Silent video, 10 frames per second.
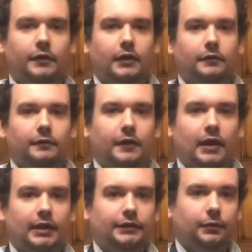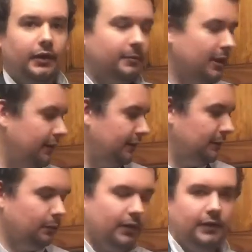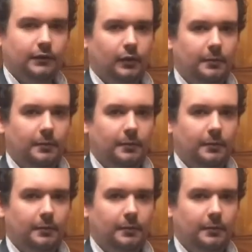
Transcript: in the oven for the last 20 minutes with your sweet